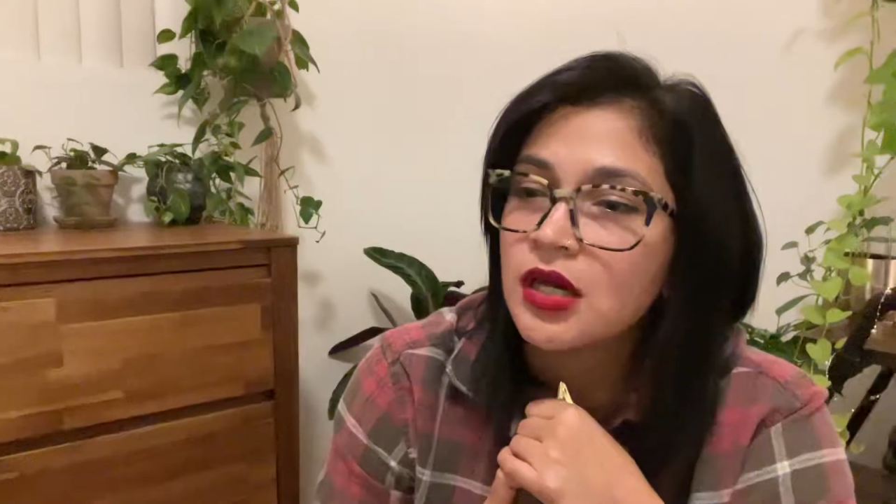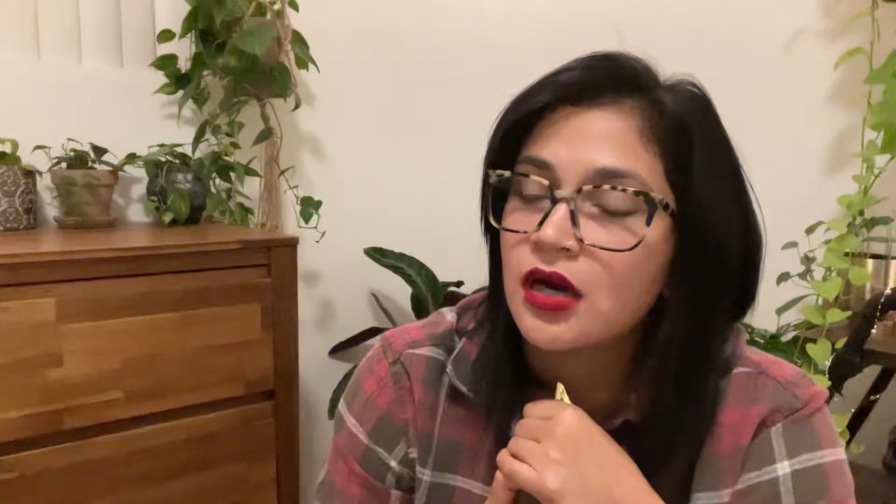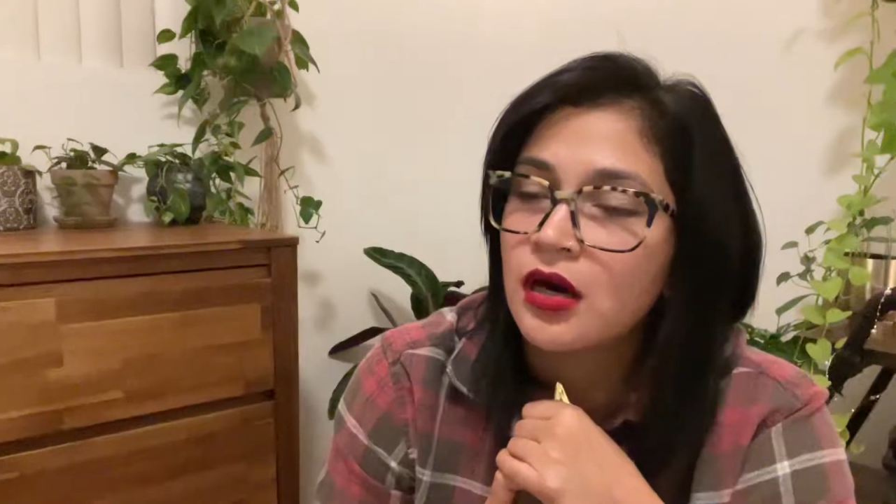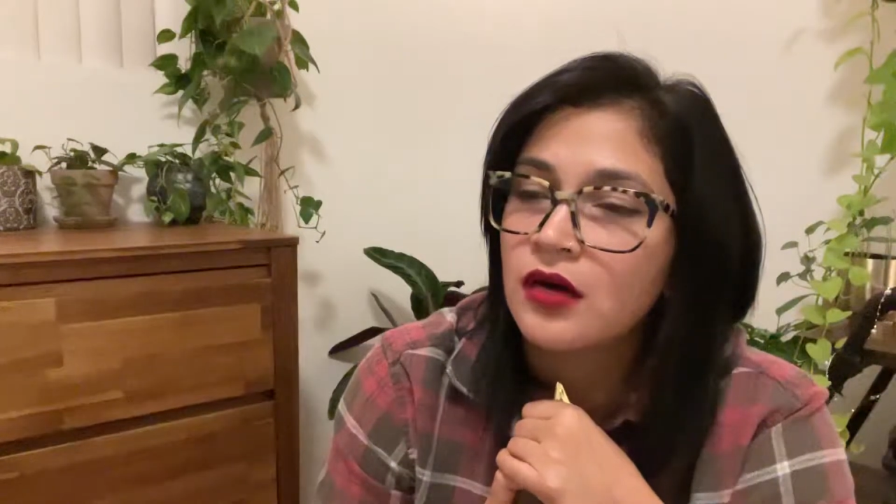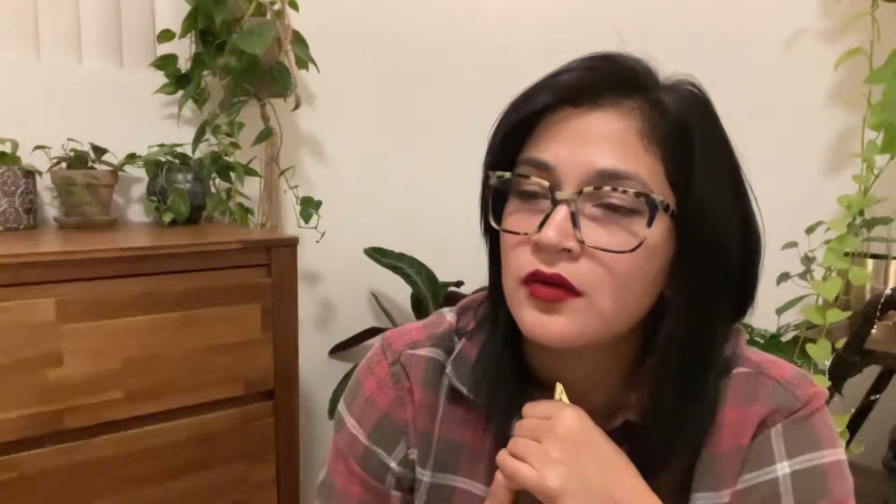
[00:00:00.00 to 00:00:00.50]

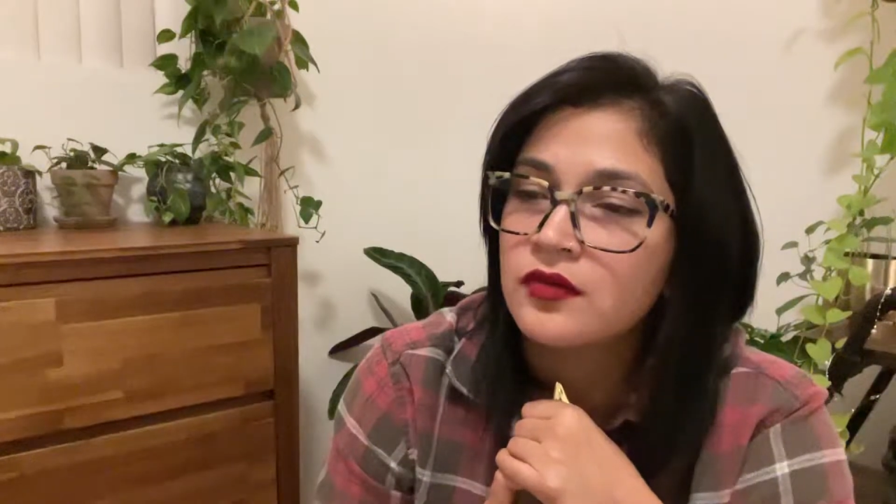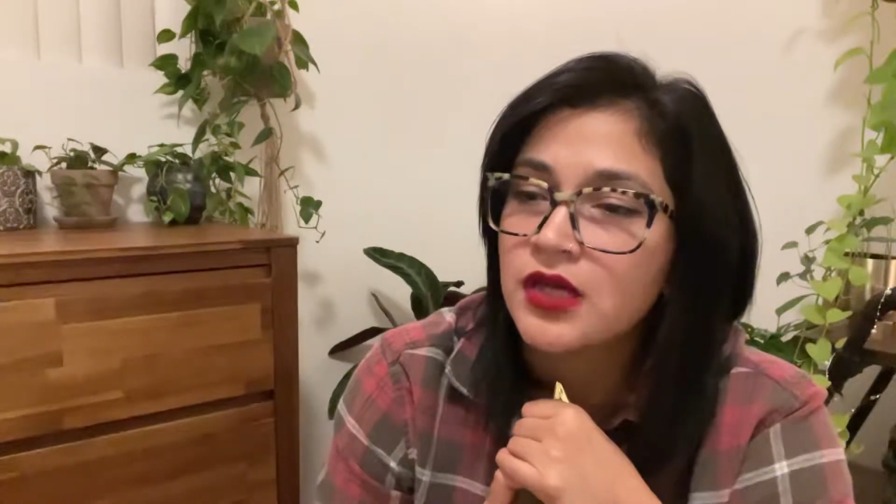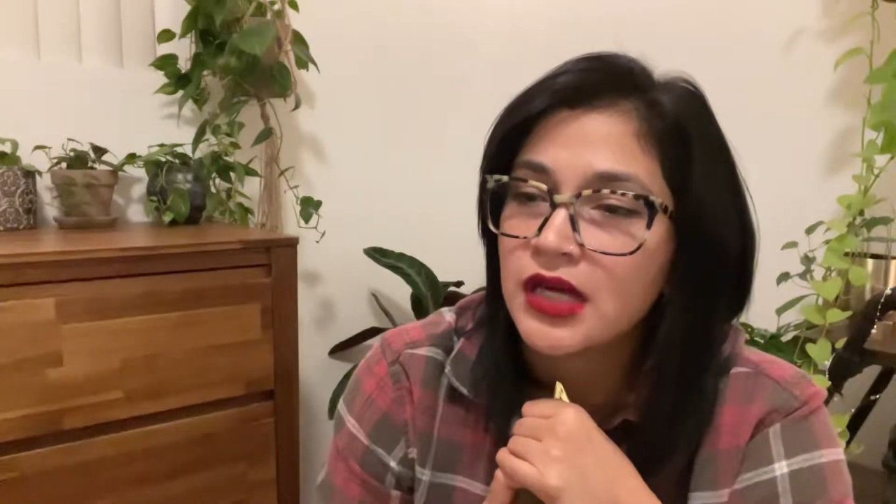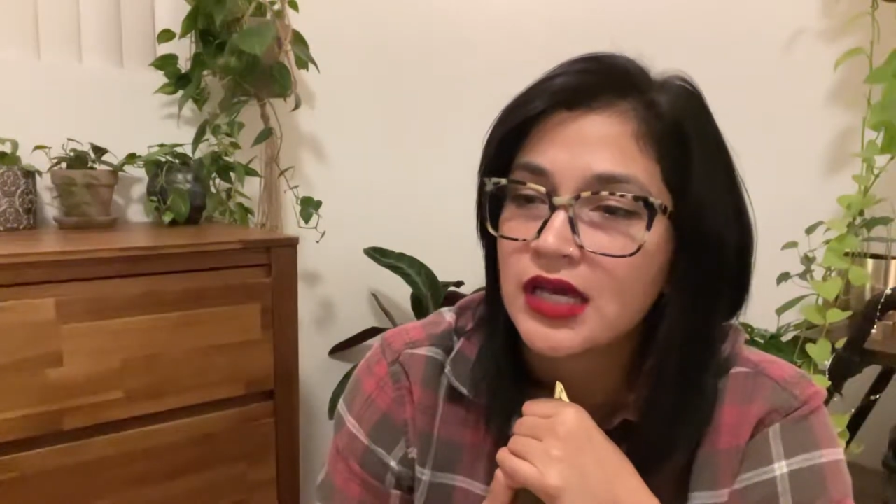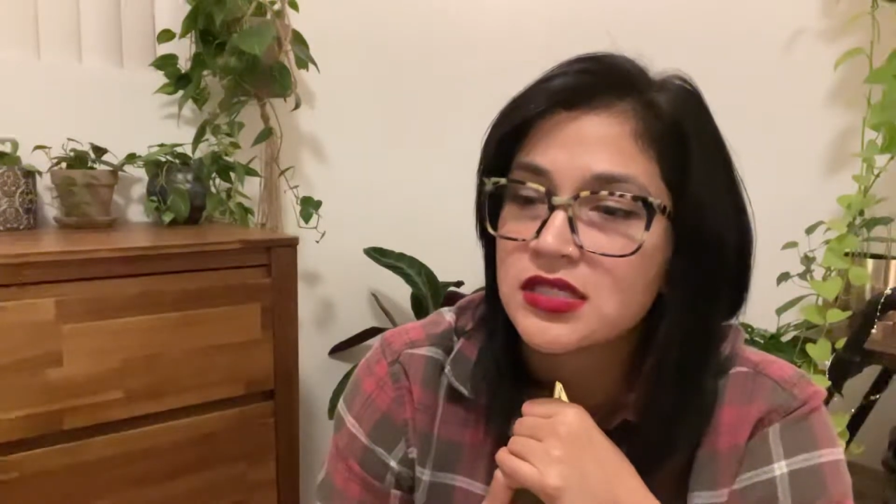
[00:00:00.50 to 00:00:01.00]
of
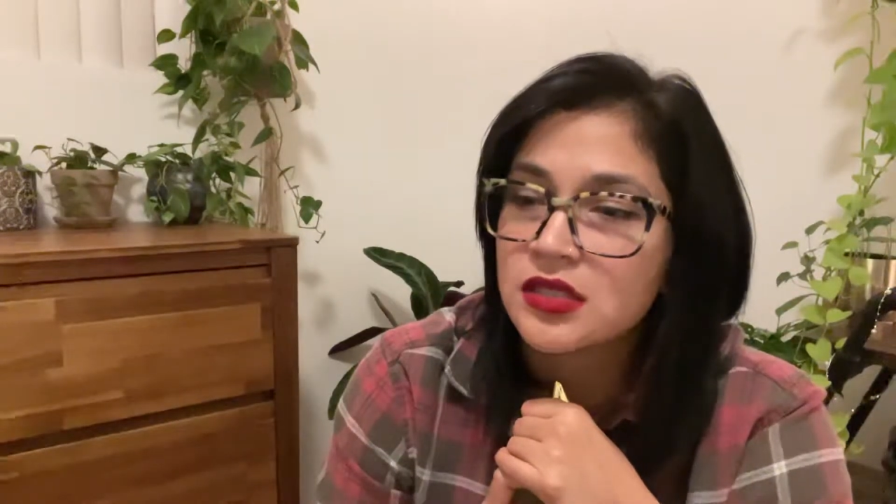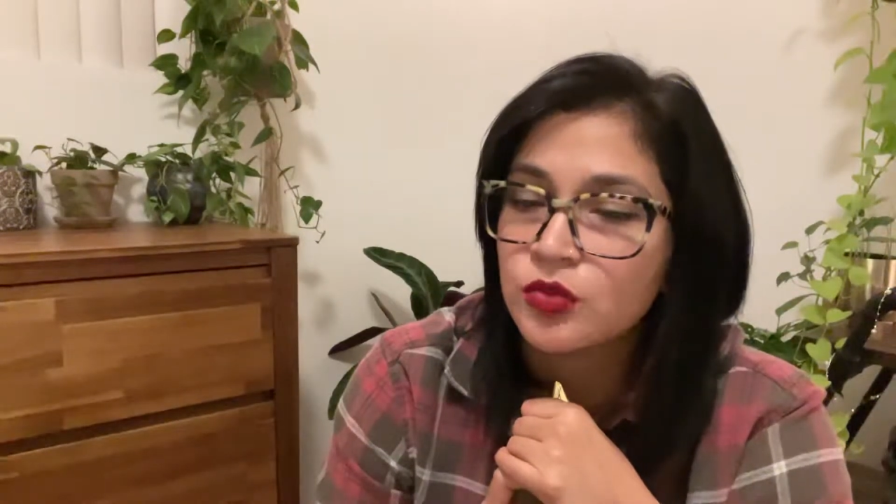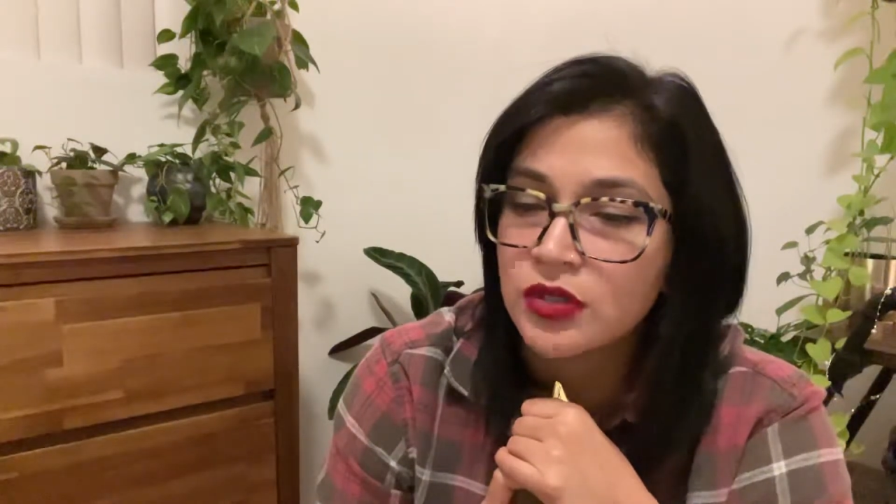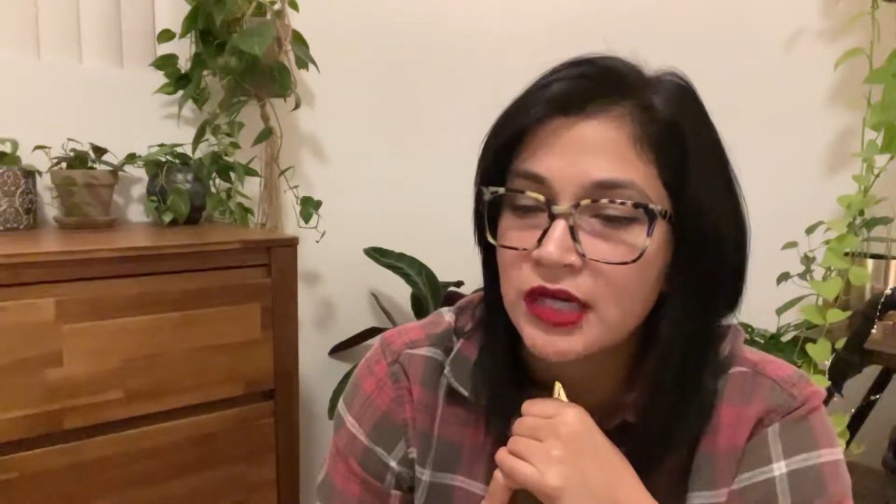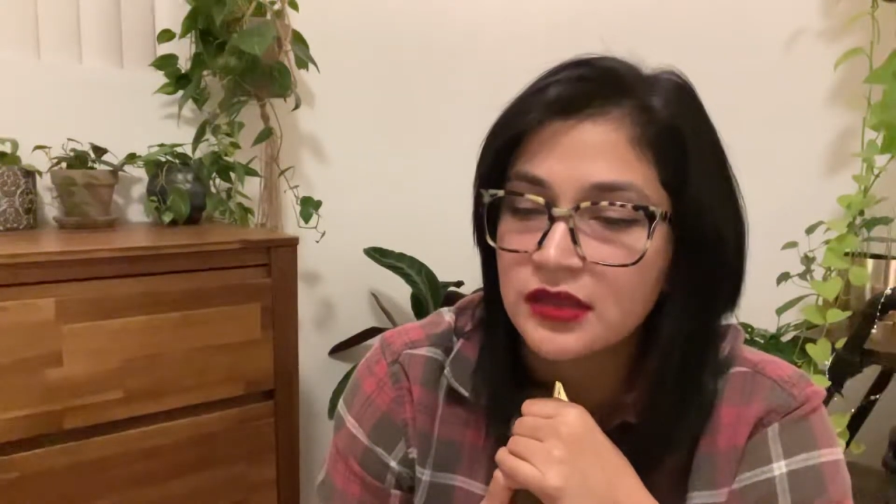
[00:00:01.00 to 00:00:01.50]
the Casa
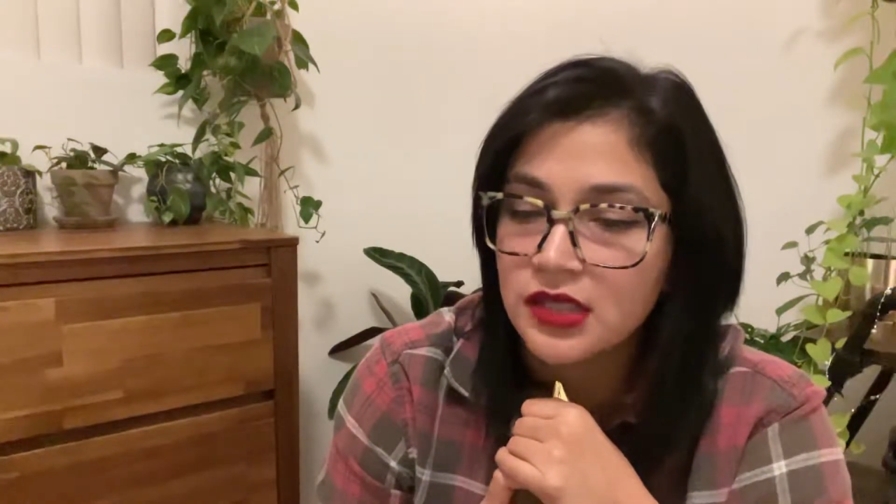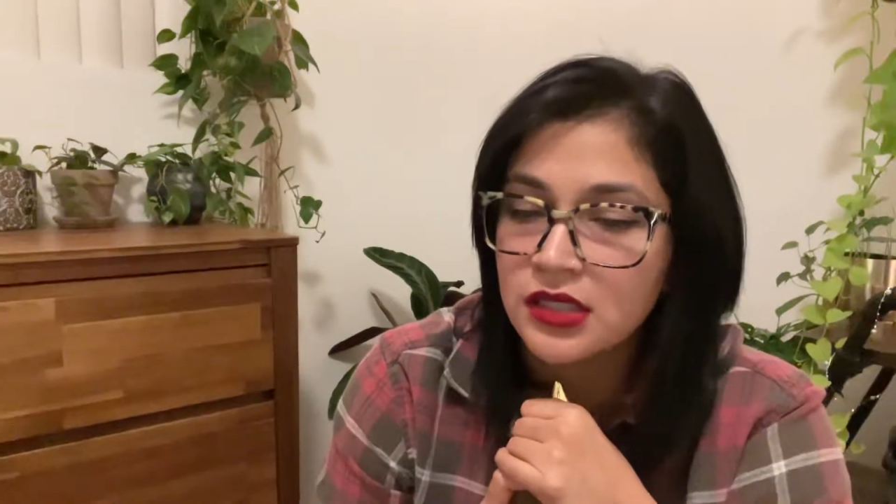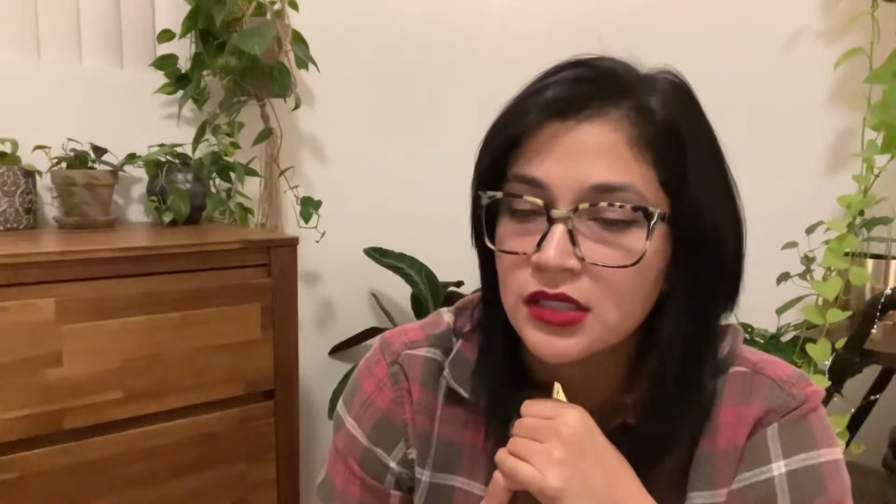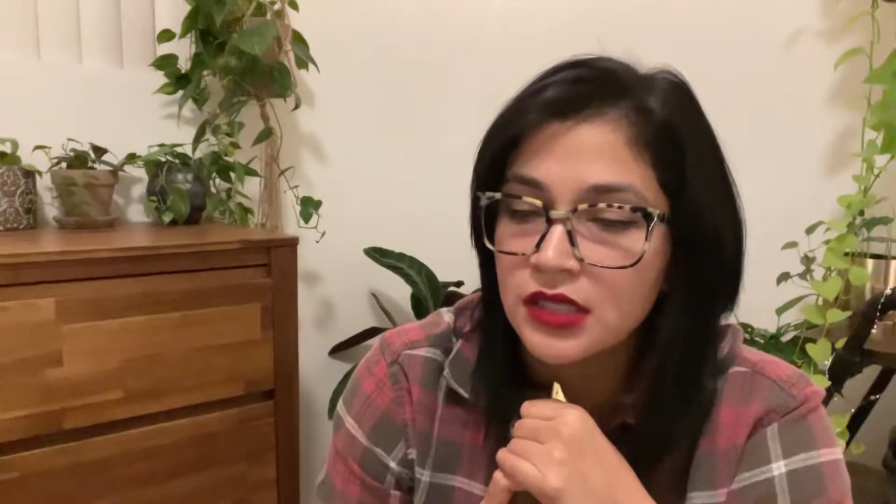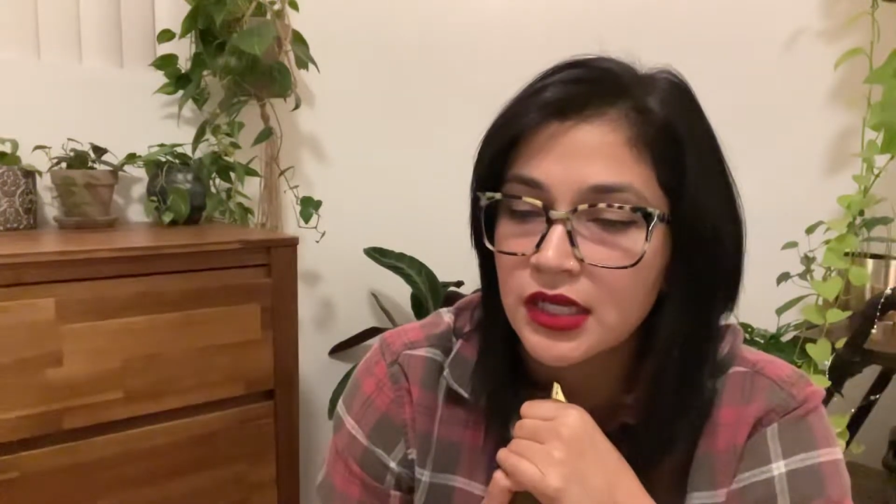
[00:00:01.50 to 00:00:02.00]

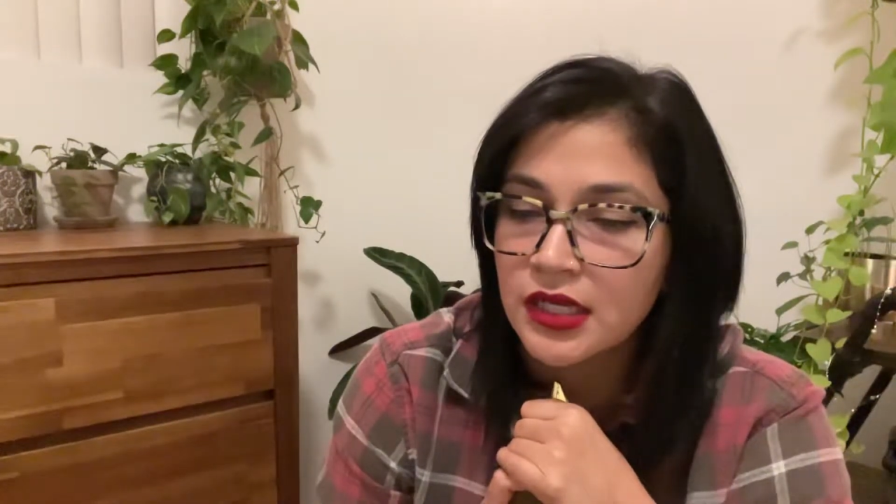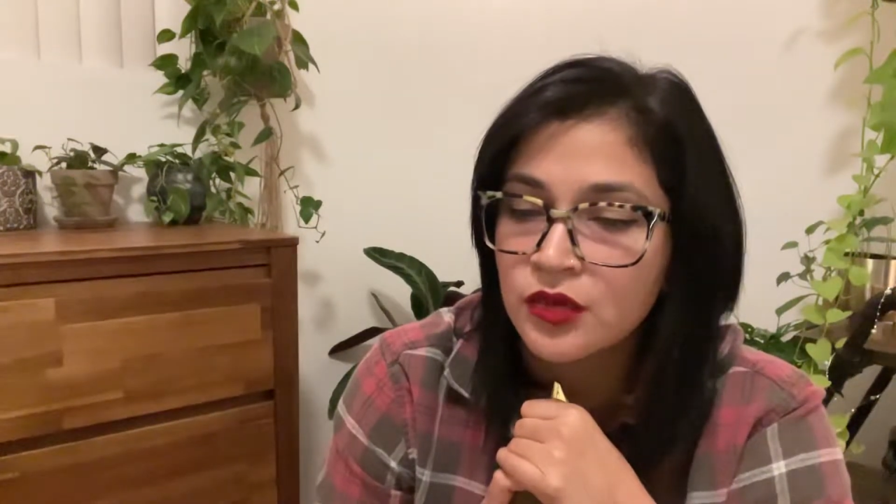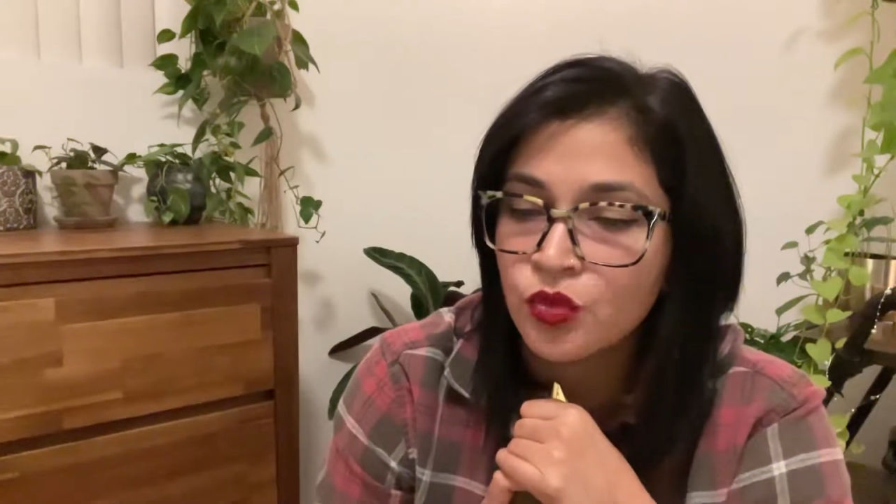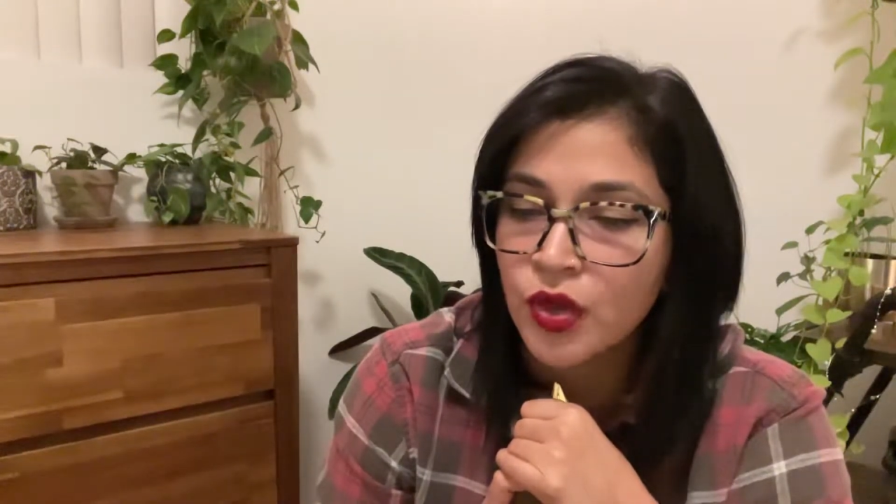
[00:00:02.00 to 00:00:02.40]
Moratti line,